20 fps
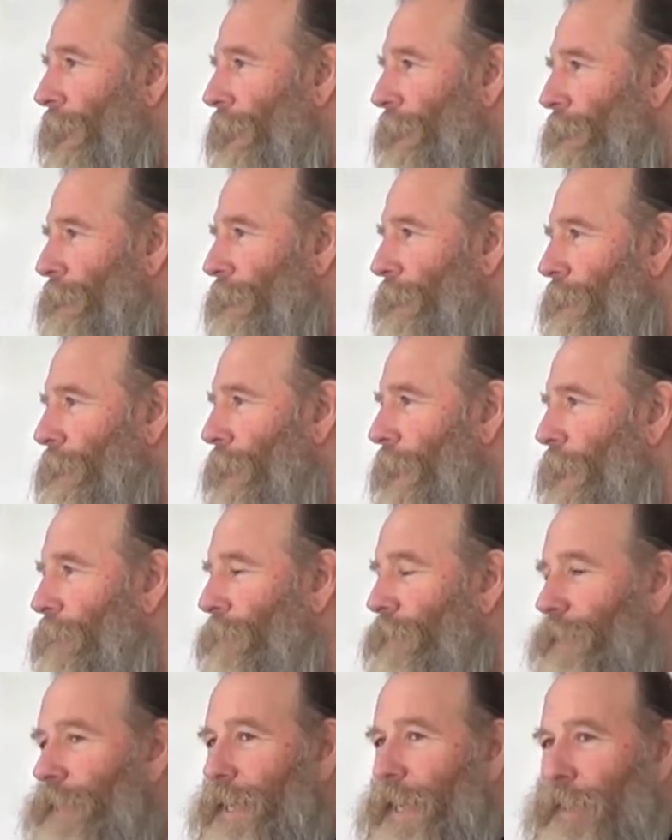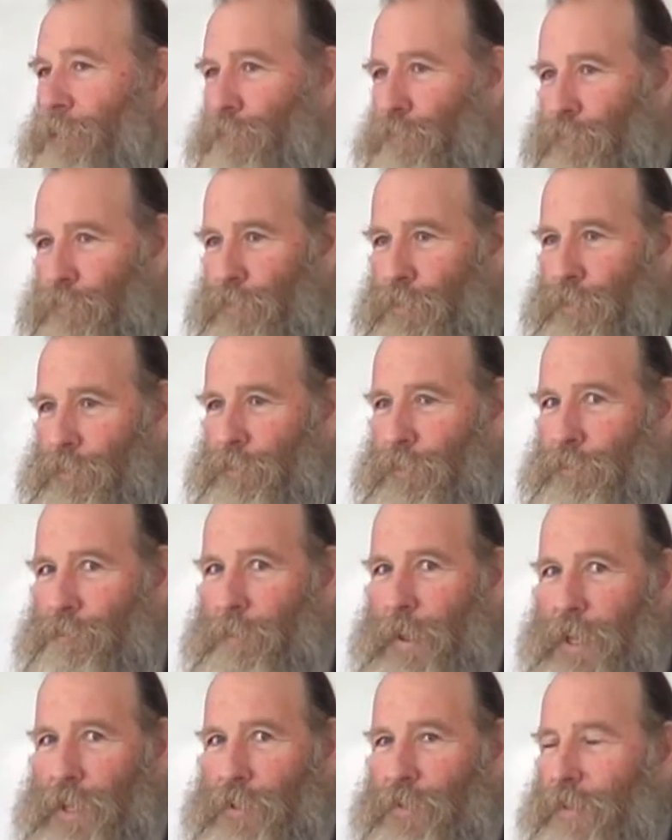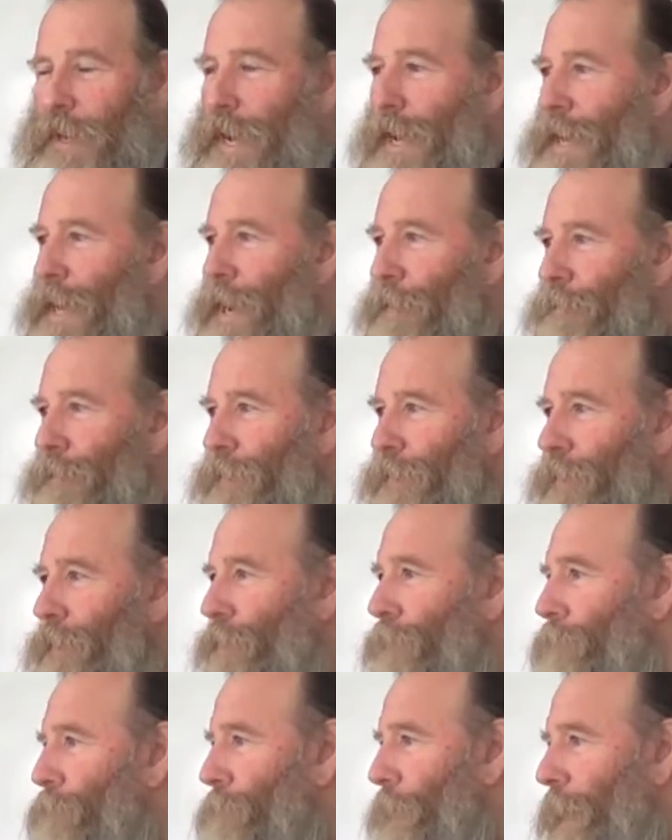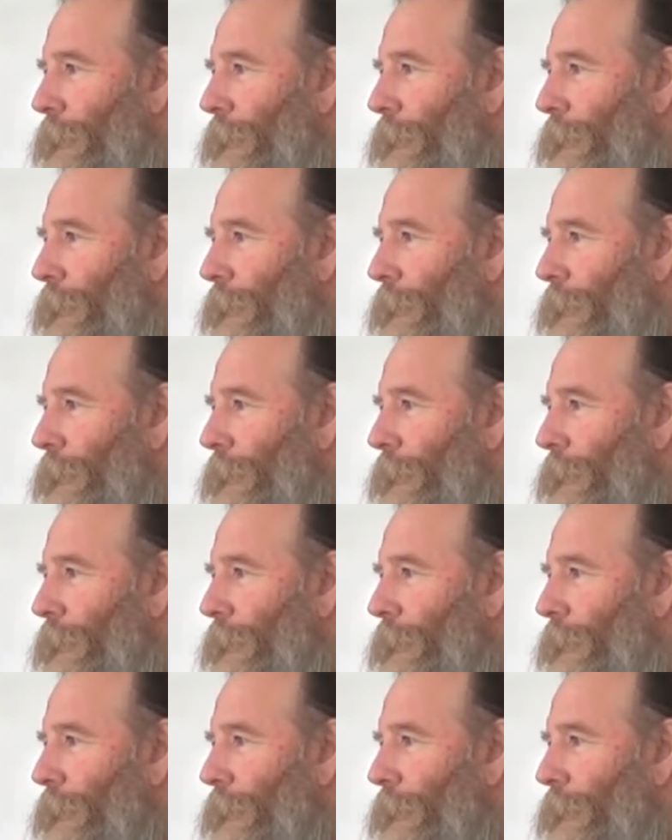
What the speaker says: You don't have to get a ruler and measure out every single